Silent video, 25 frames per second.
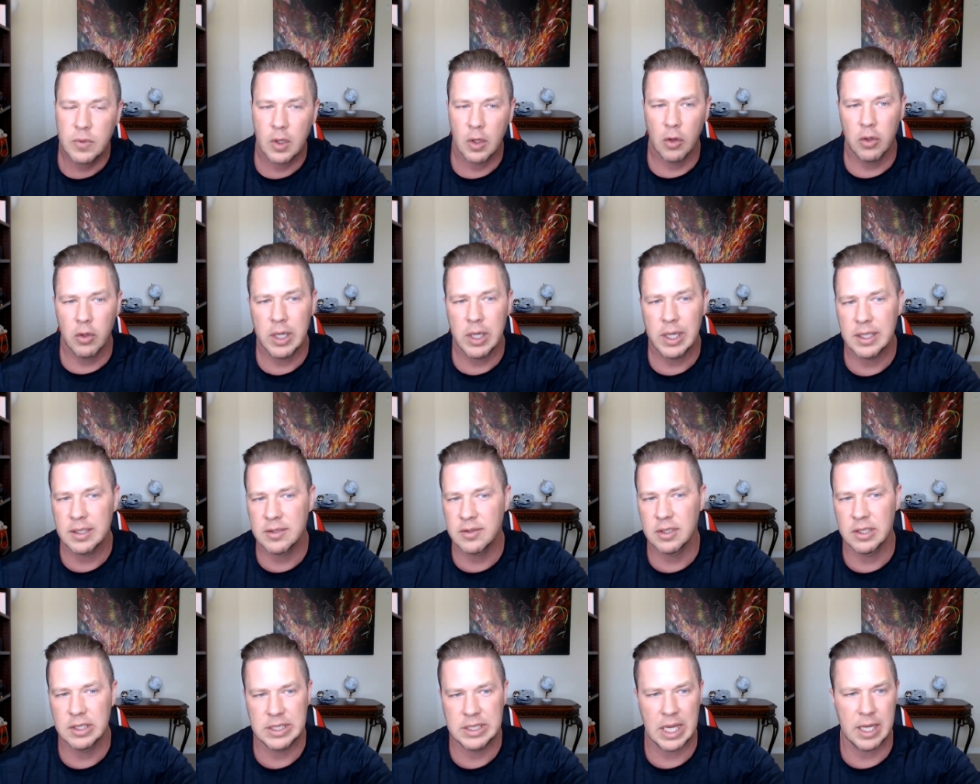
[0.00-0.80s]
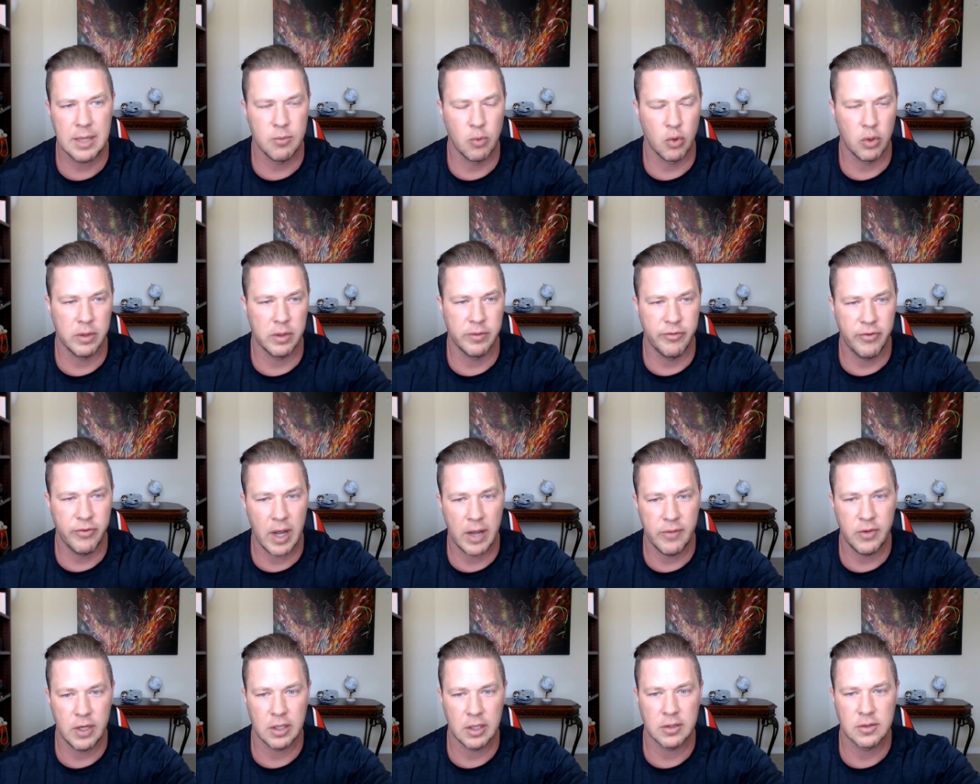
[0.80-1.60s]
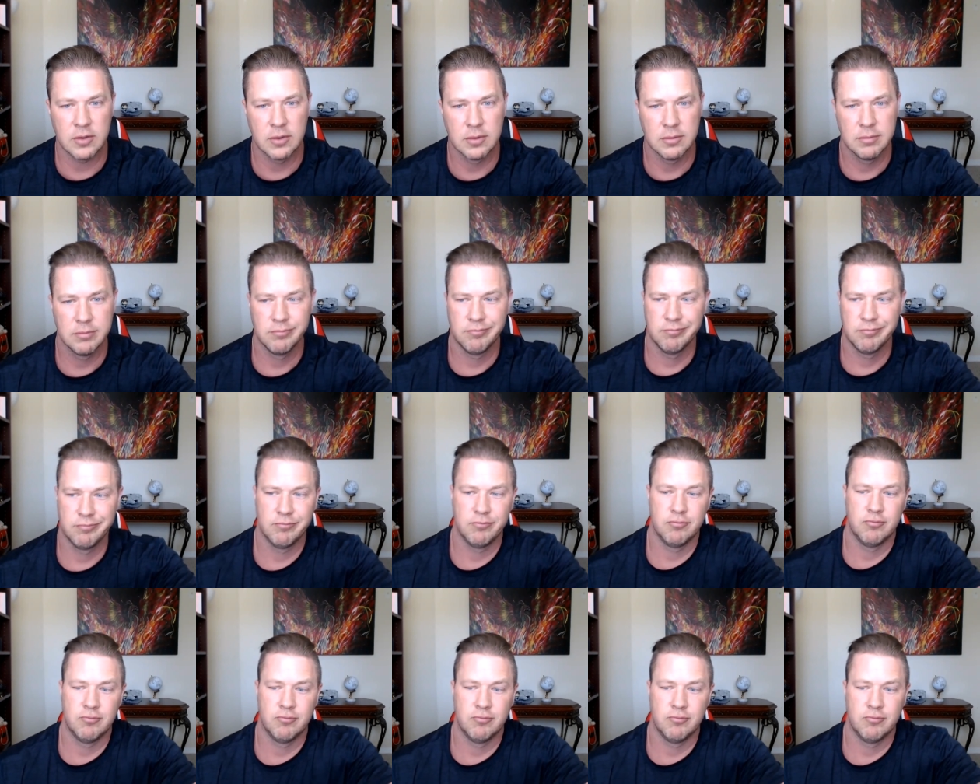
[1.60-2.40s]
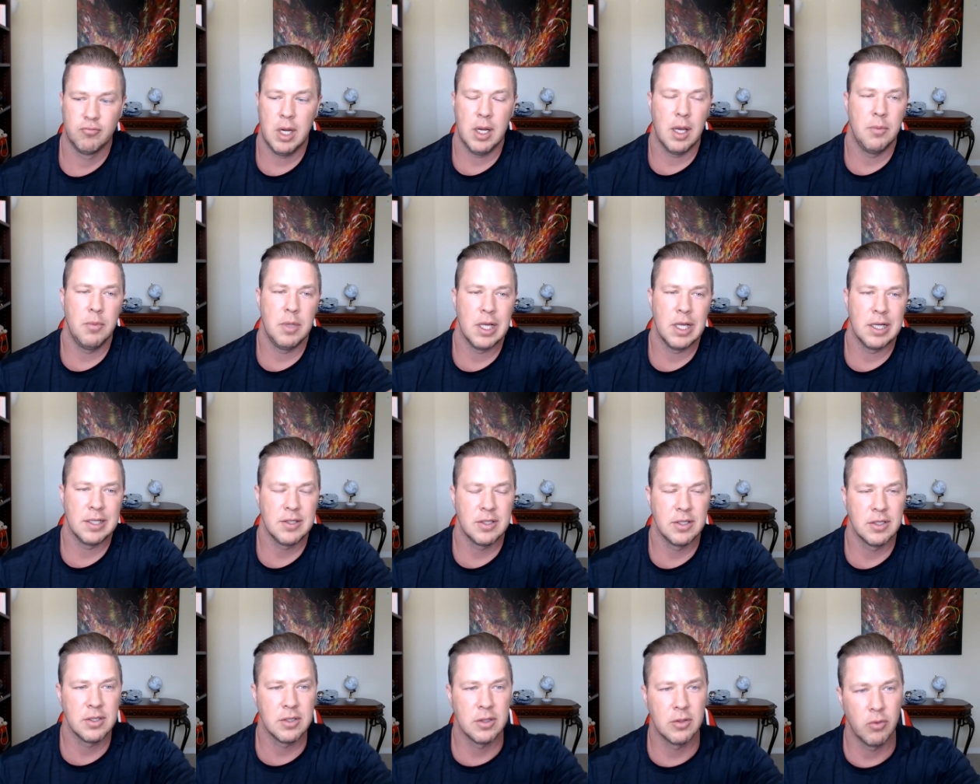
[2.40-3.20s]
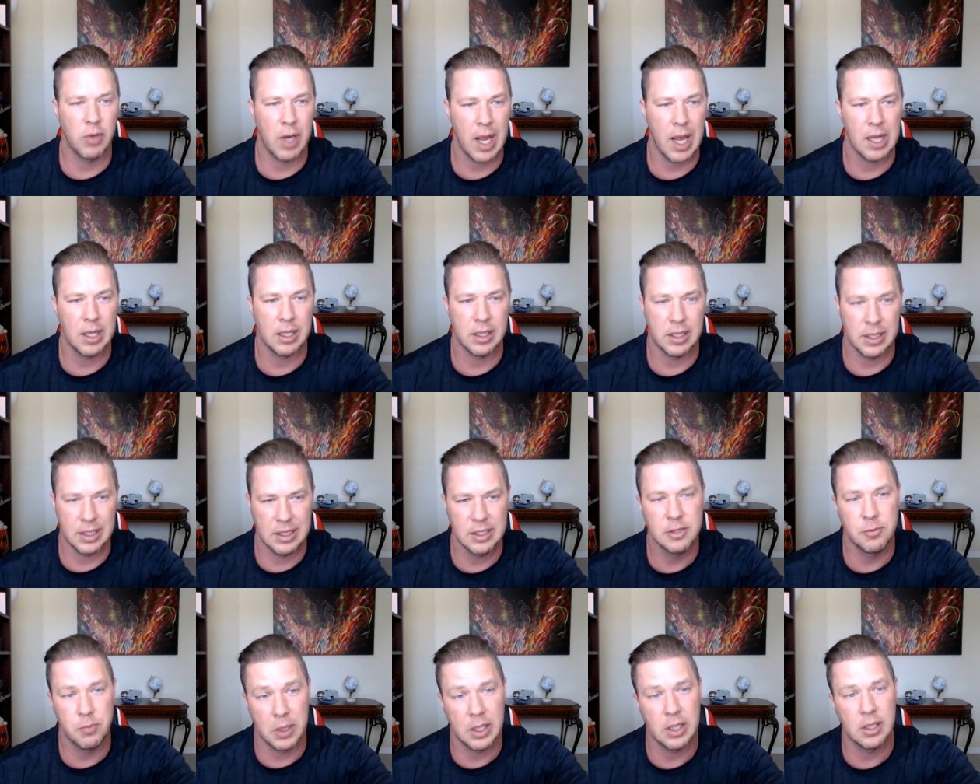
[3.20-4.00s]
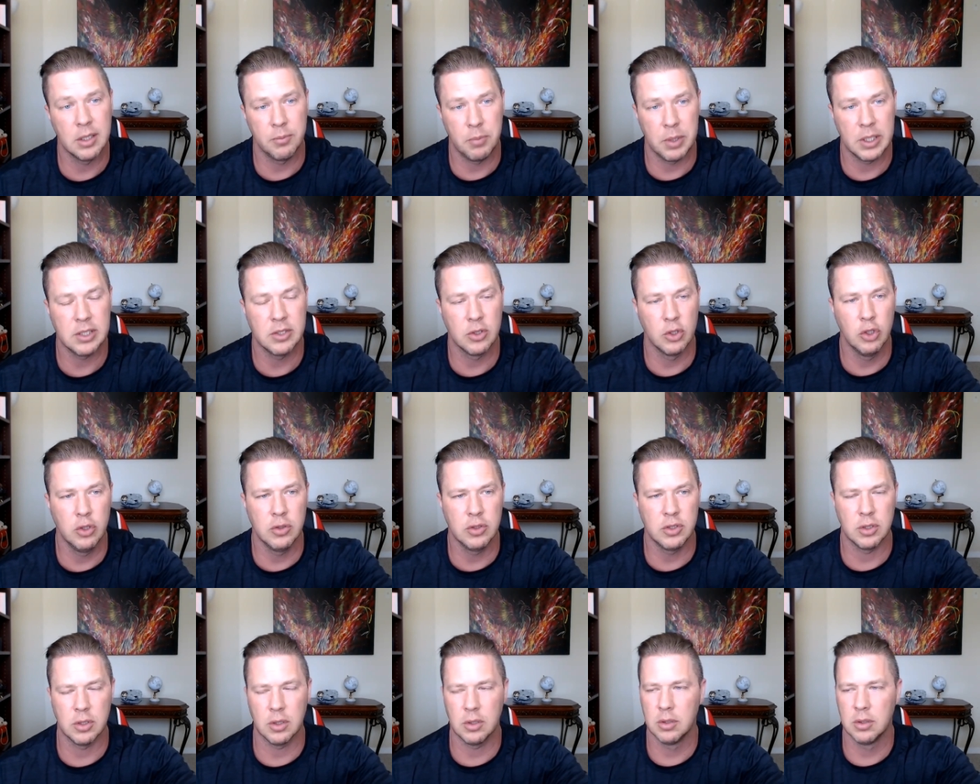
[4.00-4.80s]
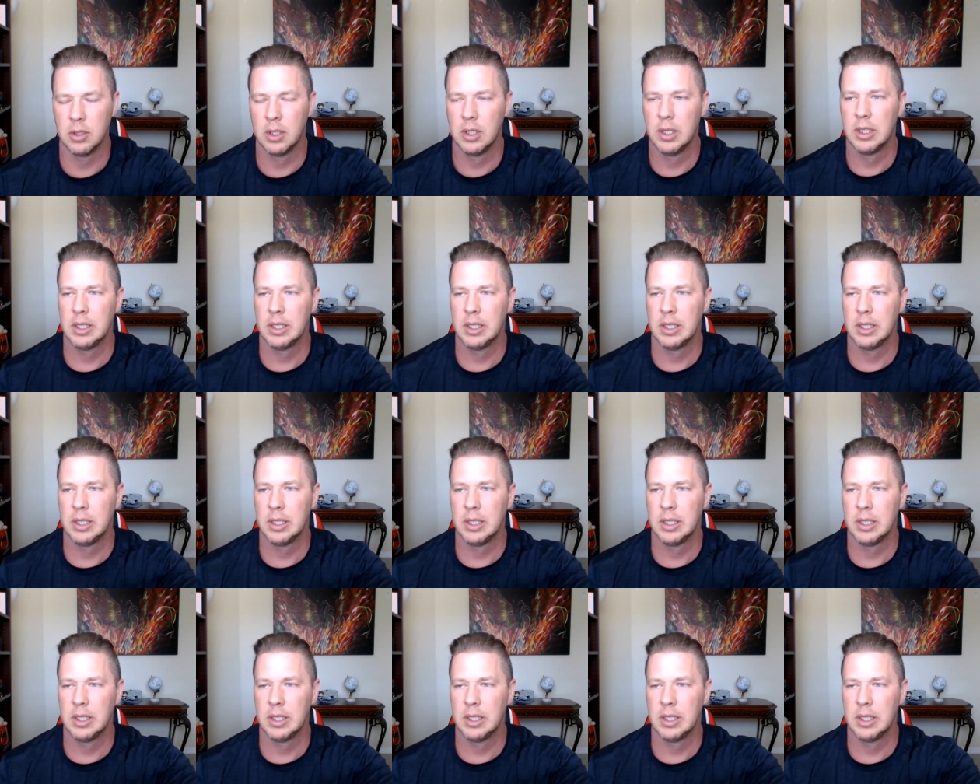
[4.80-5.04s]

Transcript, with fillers: Okay, it's going to take more than five years right? I mean, that's just the reality. He's being a bit delusional.